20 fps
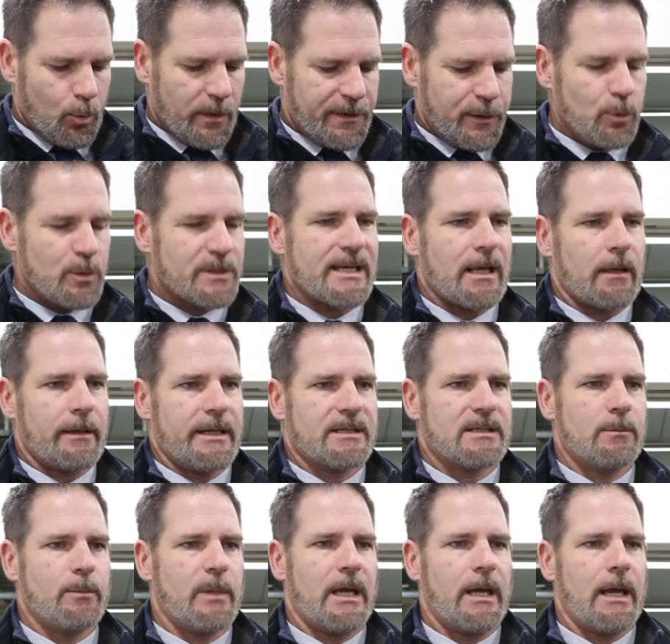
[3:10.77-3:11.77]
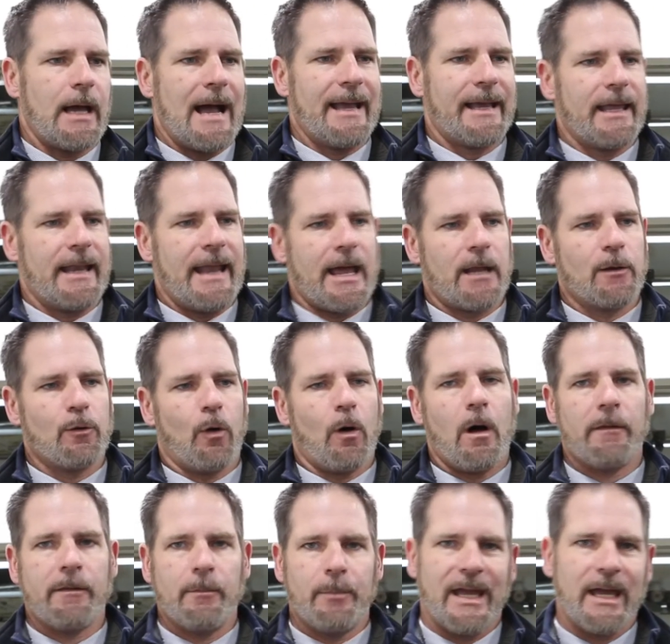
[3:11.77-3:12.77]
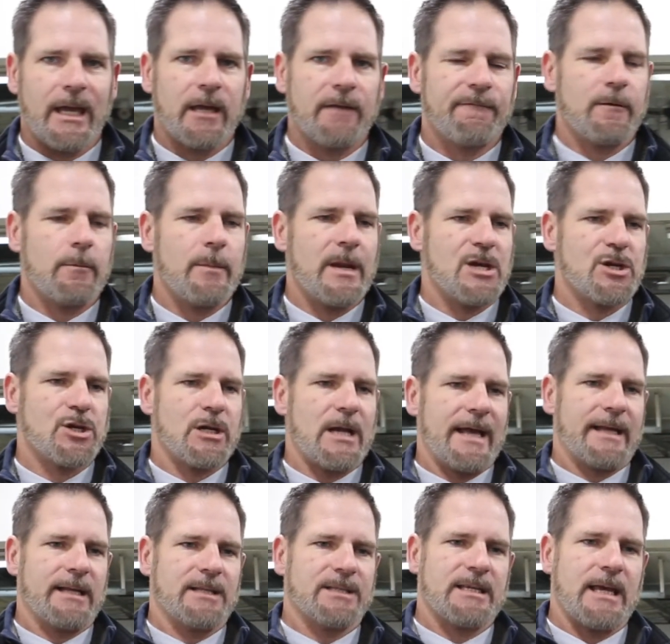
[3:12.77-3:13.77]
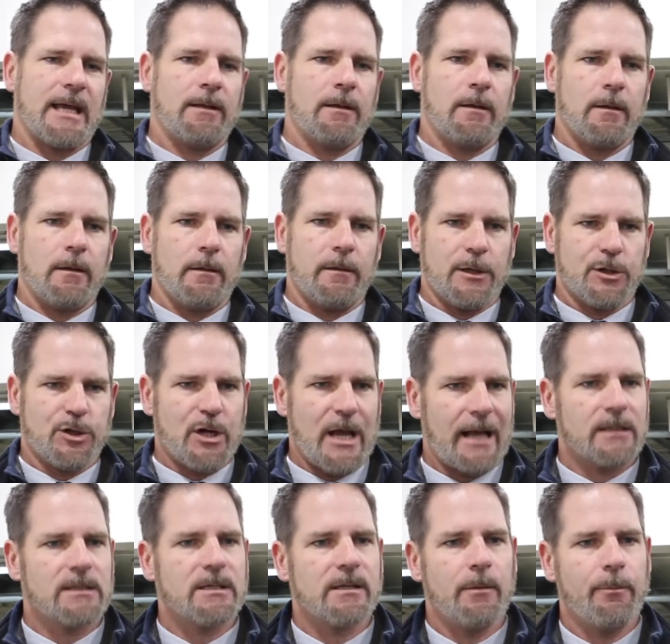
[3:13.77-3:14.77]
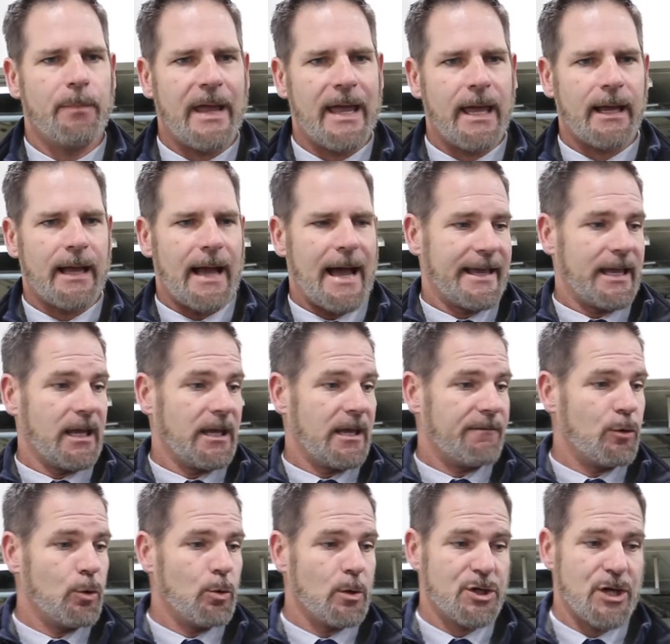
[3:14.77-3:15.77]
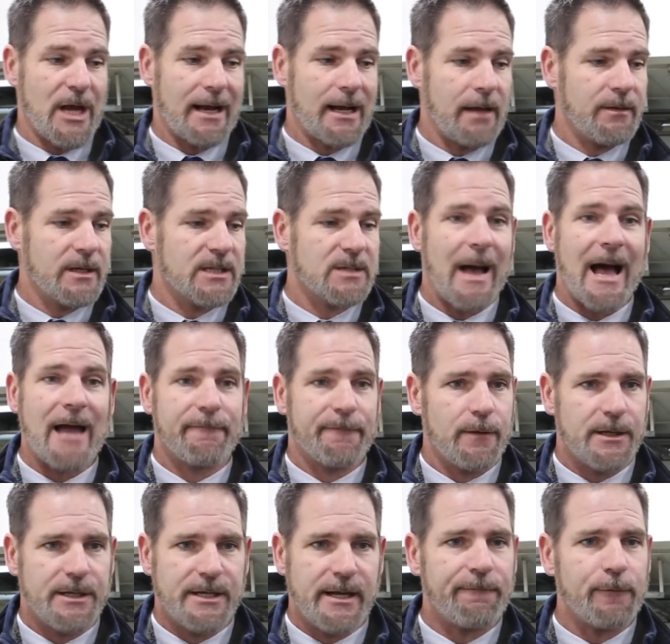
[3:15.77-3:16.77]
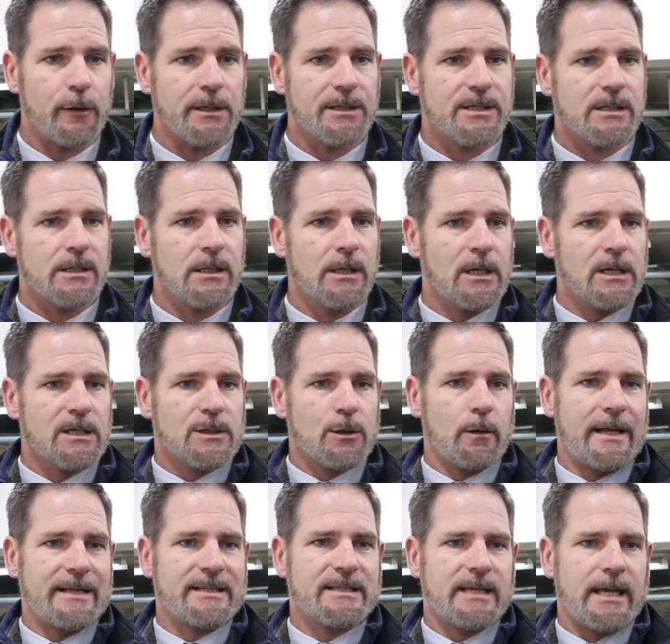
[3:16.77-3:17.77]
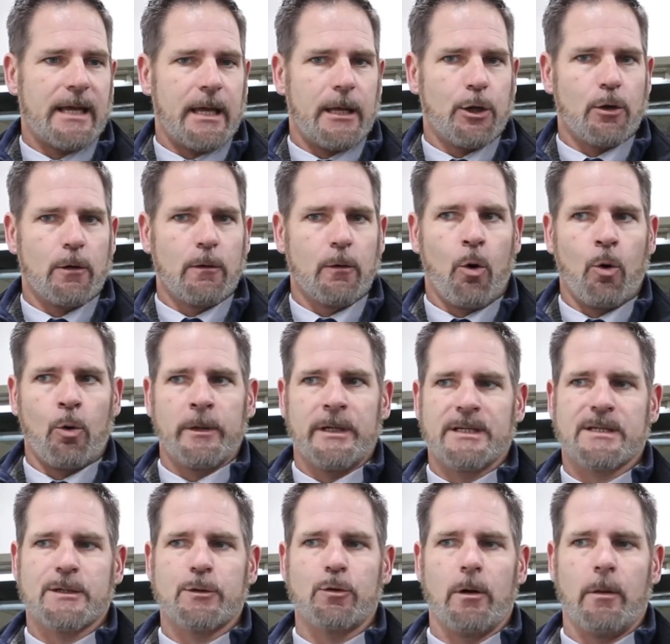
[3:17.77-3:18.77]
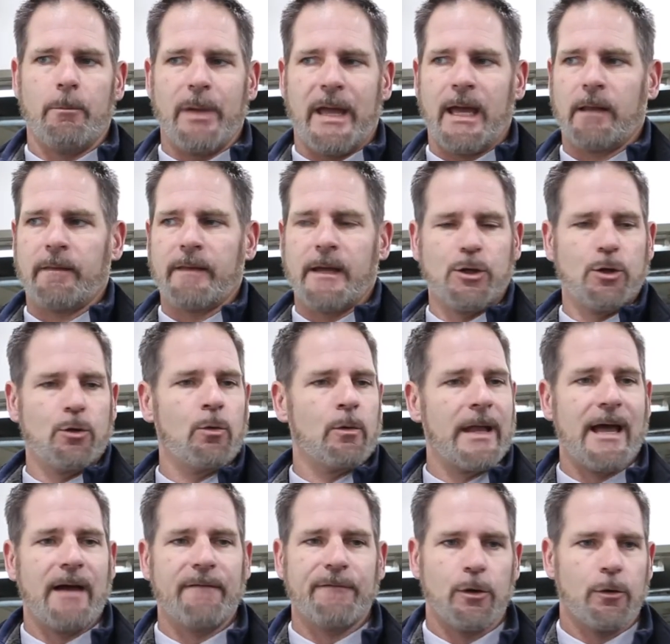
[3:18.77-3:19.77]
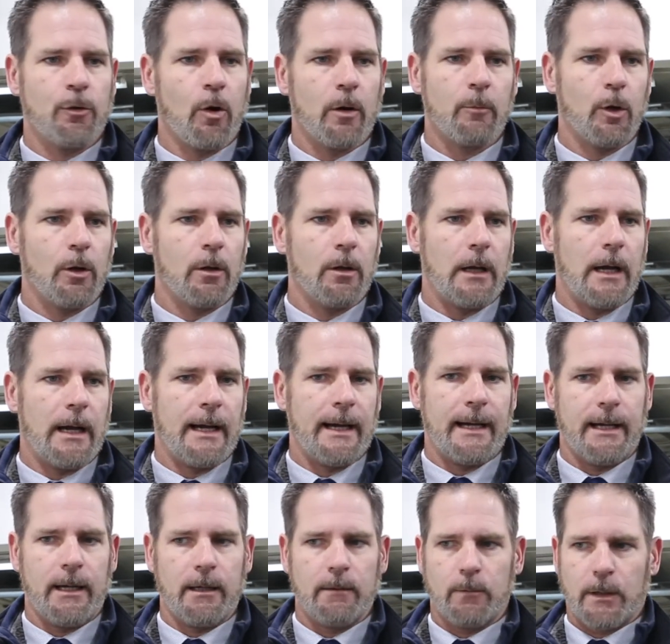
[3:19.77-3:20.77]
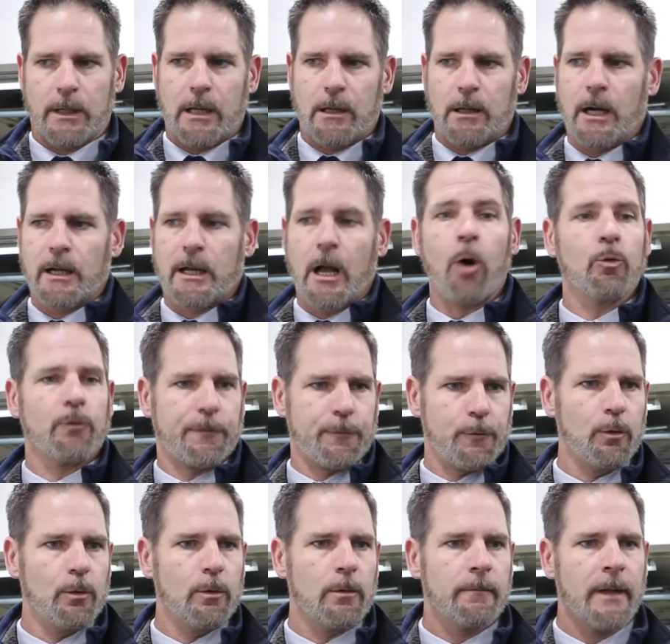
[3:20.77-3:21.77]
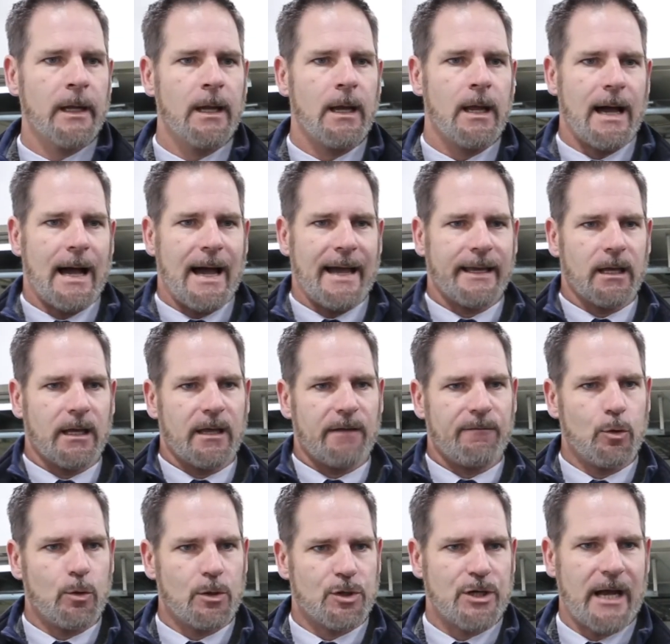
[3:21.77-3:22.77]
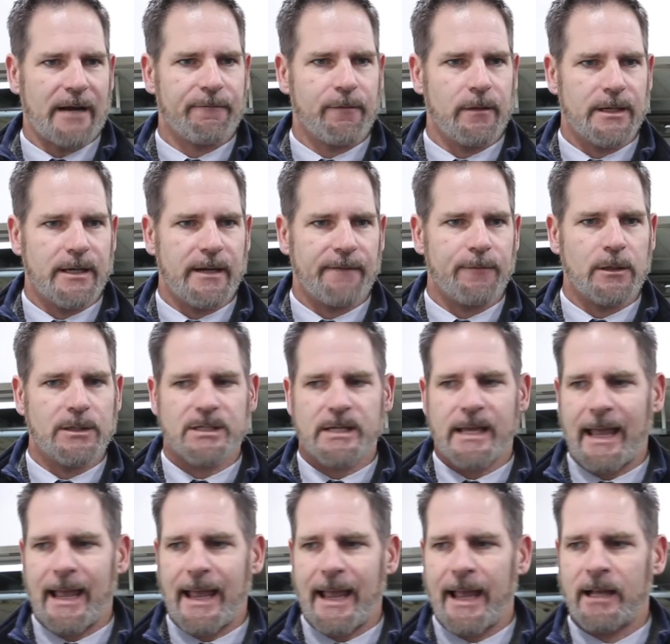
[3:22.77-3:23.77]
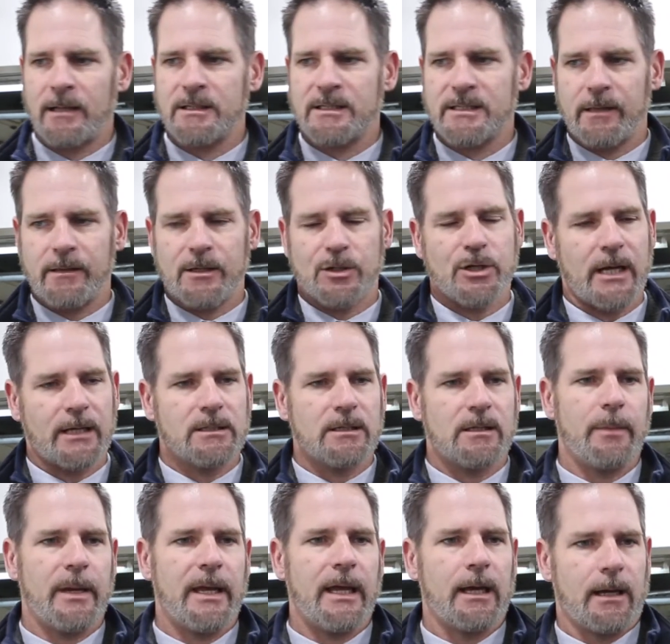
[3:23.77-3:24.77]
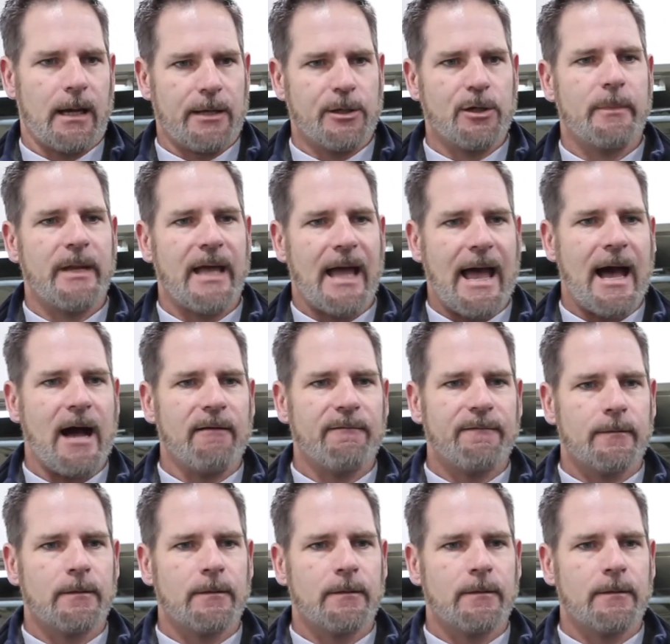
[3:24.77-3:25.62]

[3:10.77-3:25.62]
With you selling it to me, I can handle all the bank information. I can send the check to the bank. I can give you a check on the spot for the difference. So let's say your loan is through a bank that you don't have your normal uh, account through. I can give you a check for the difference and send the check to the bank on your behalf